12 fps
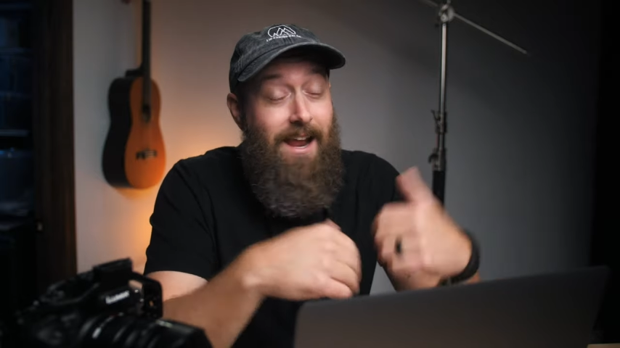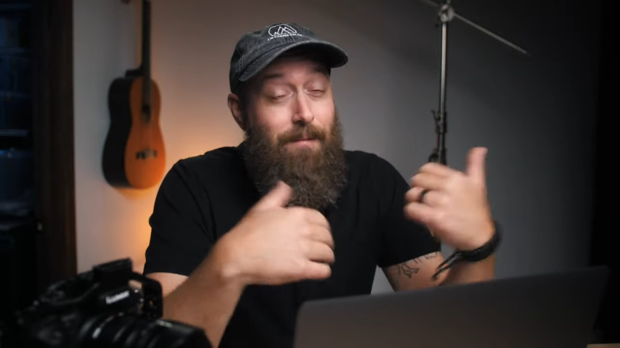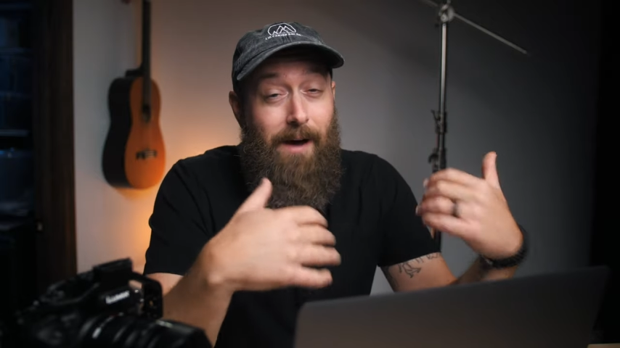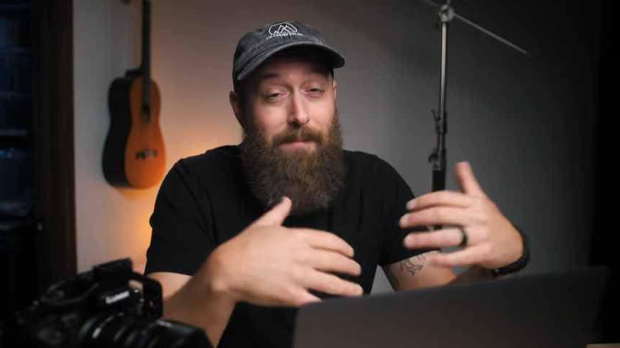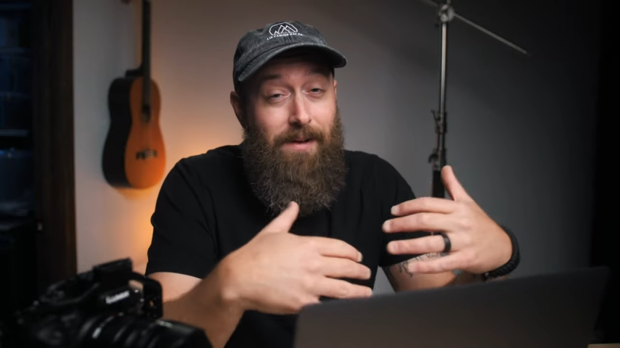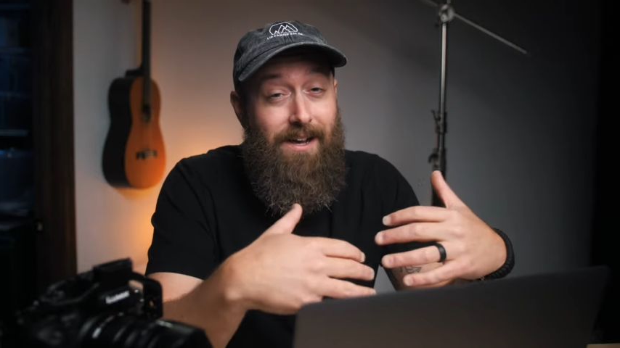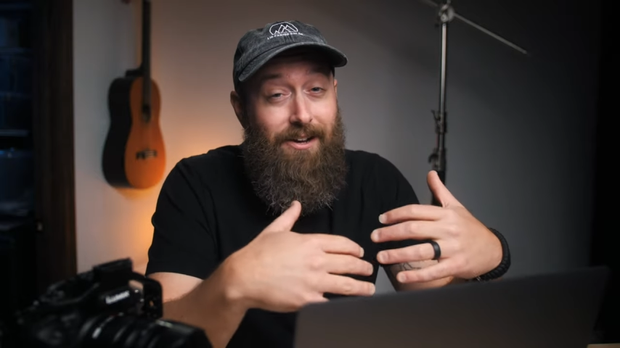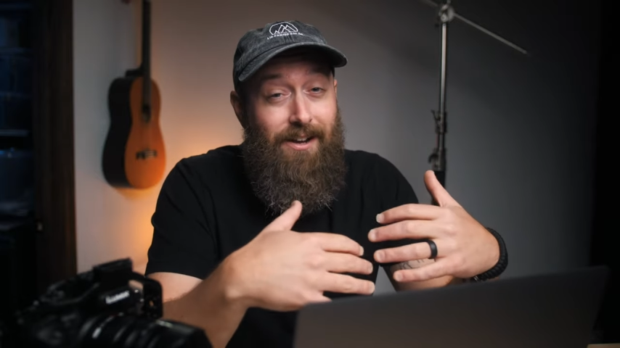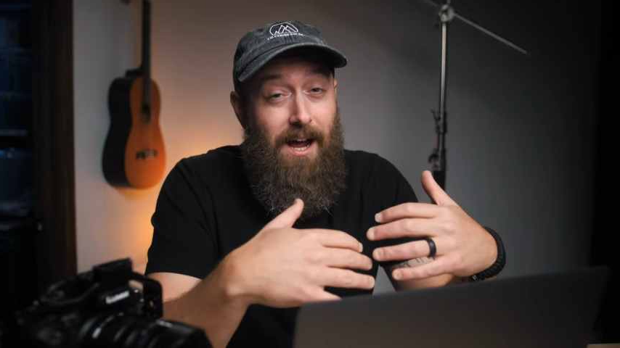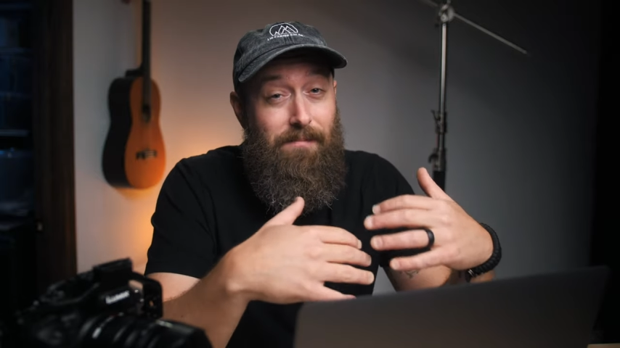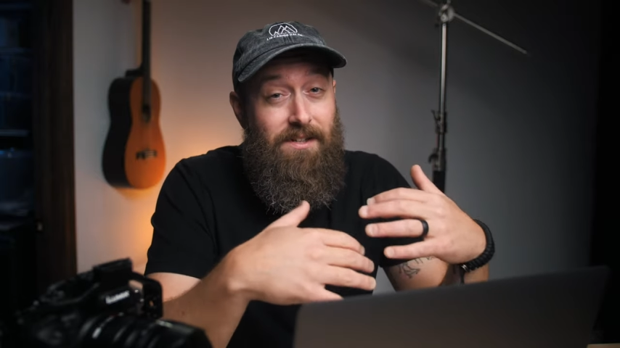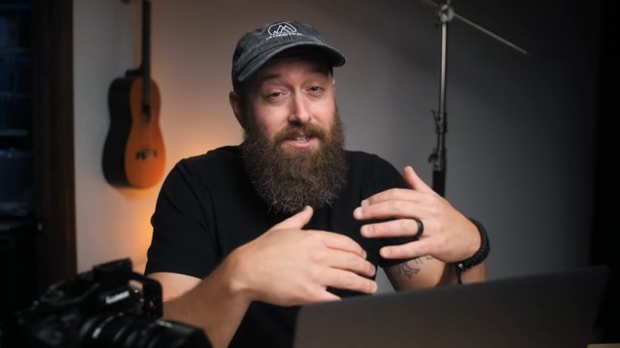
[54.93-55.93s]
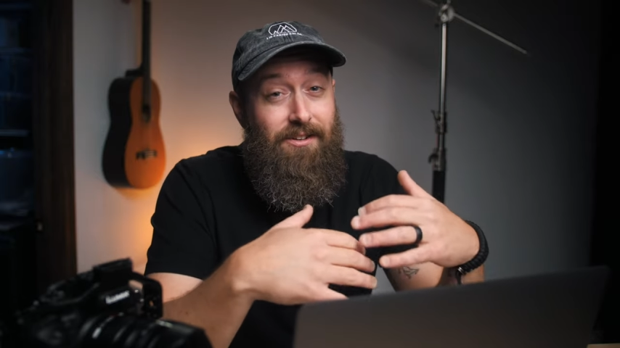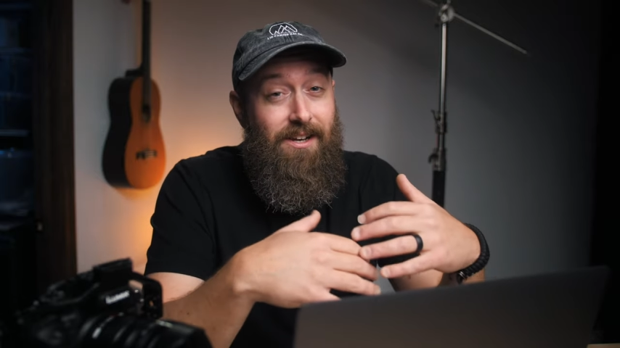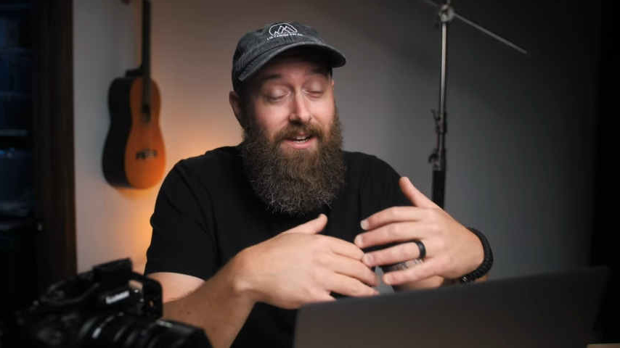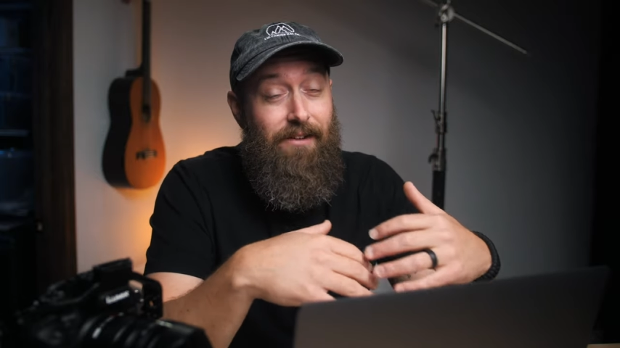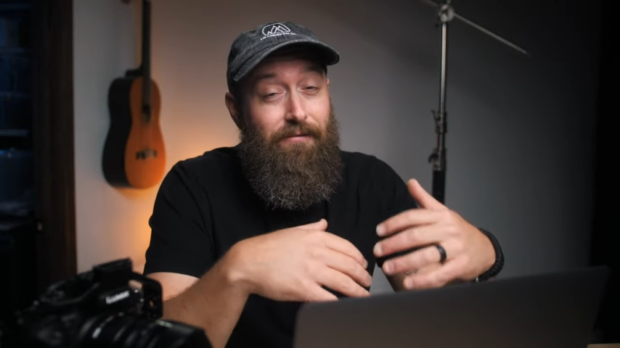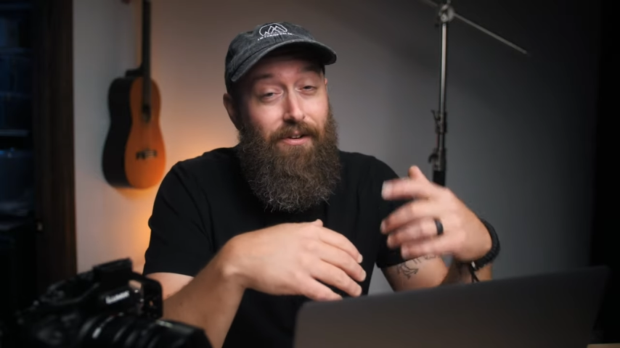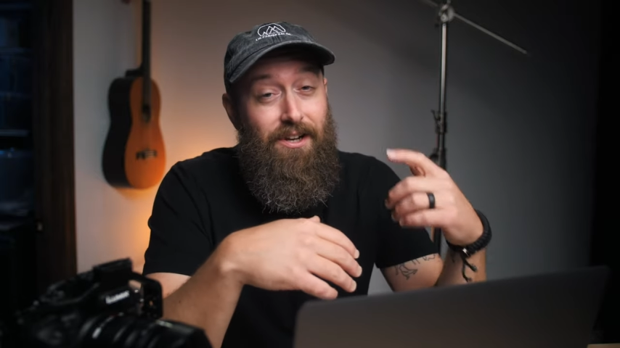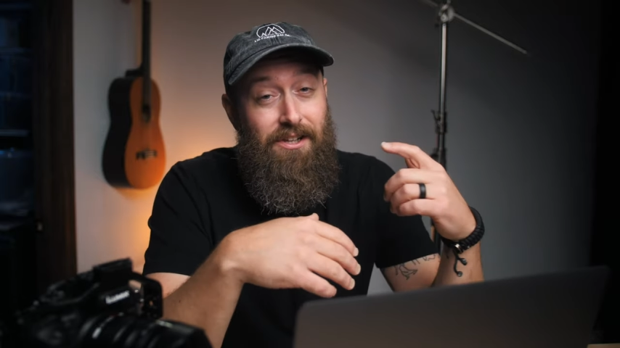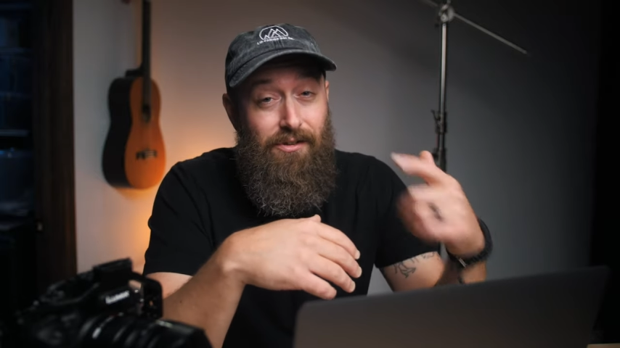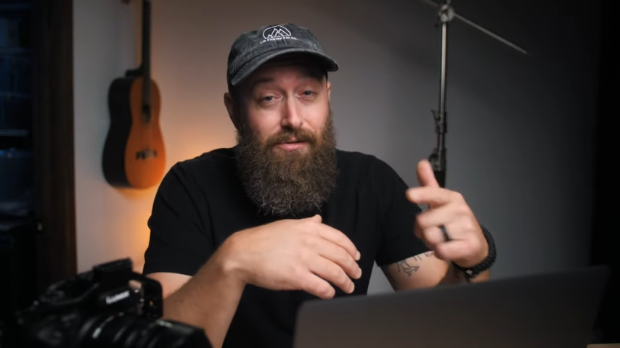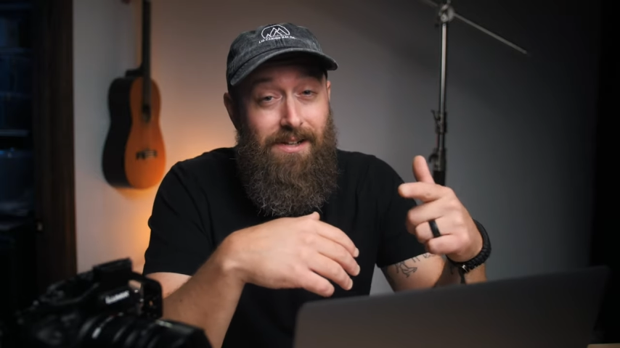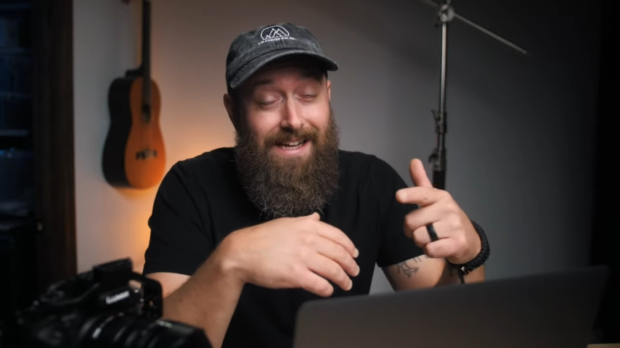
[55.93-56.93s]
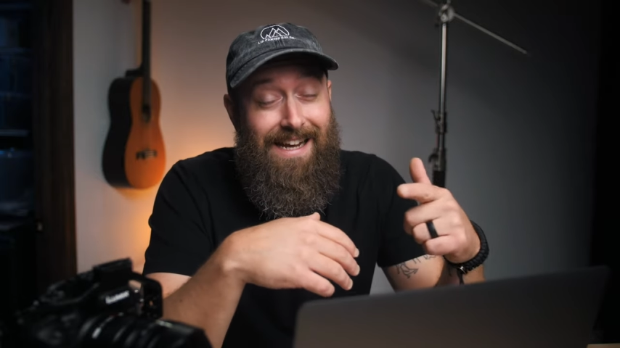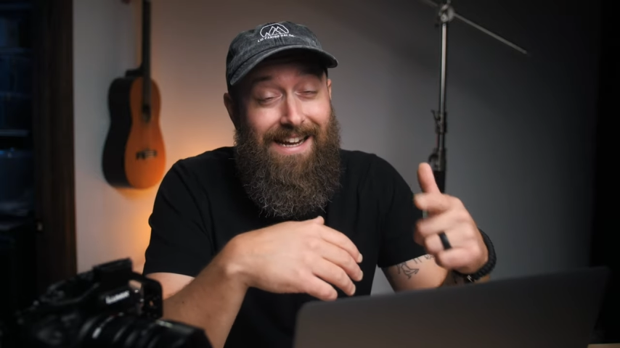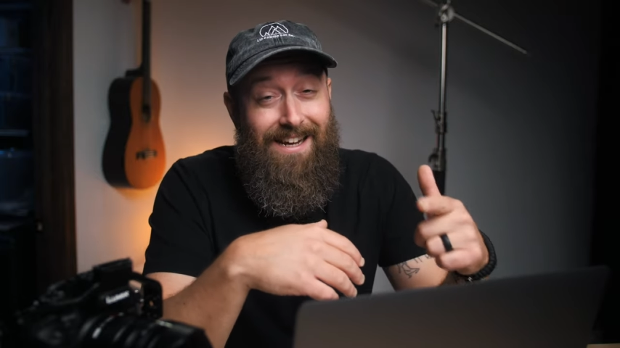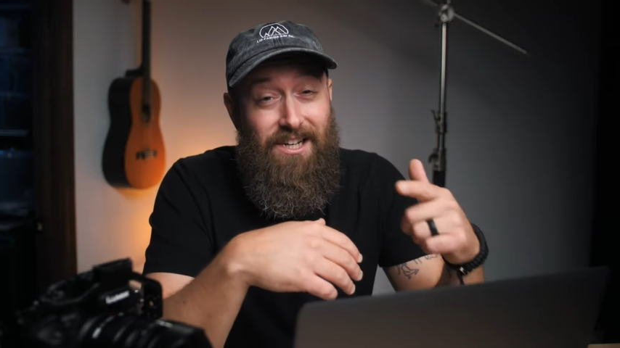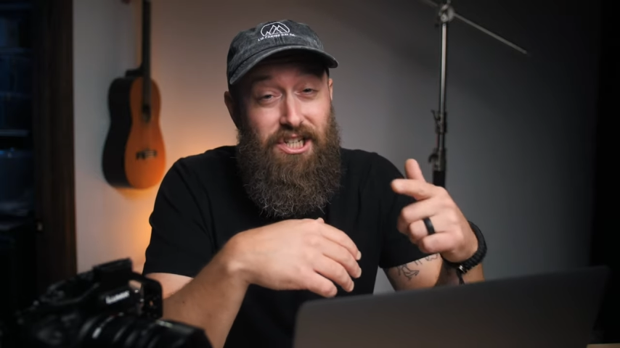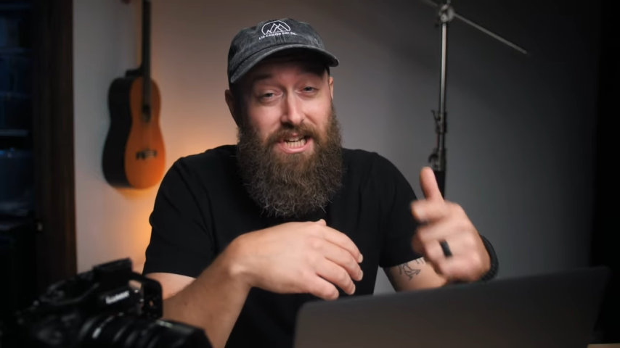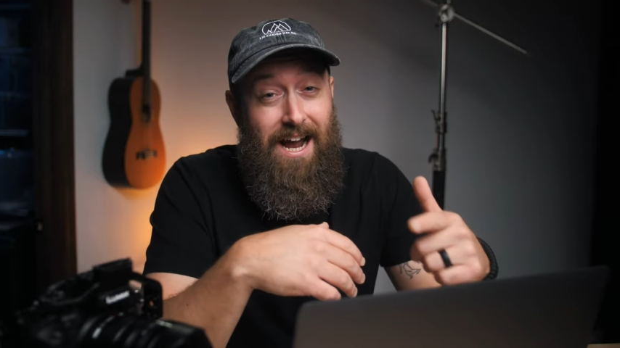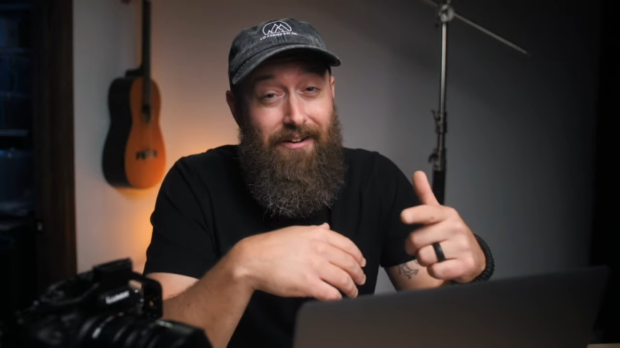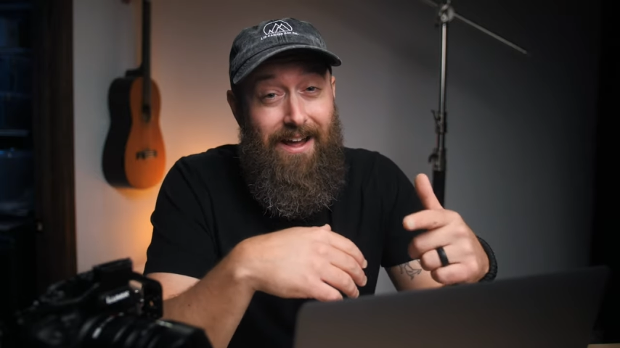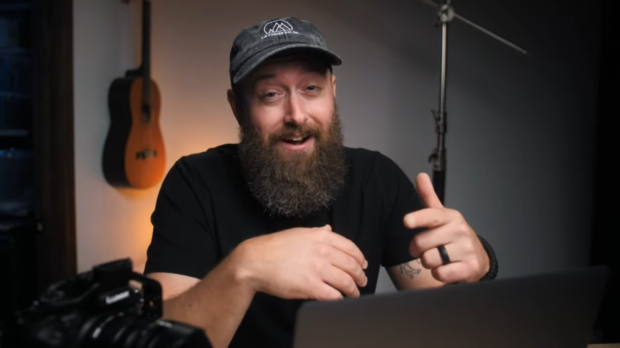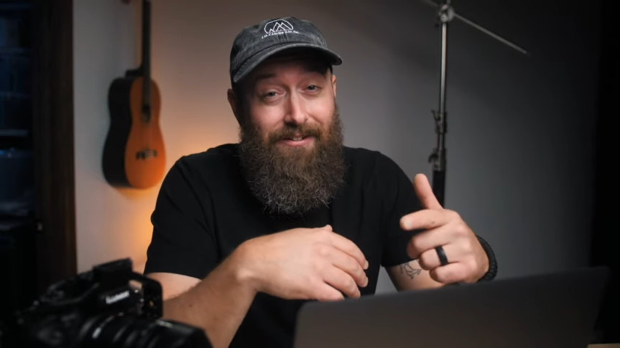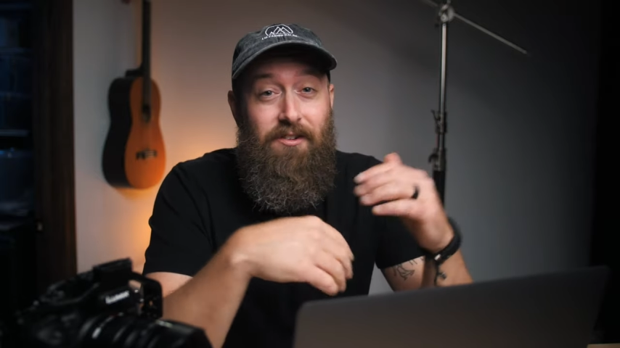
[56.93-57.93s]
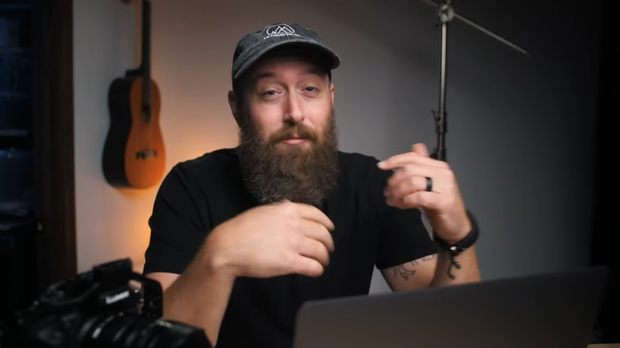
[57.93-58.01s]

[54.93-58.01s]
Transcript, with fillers: and it might be a good opportunity for you to get a shout out.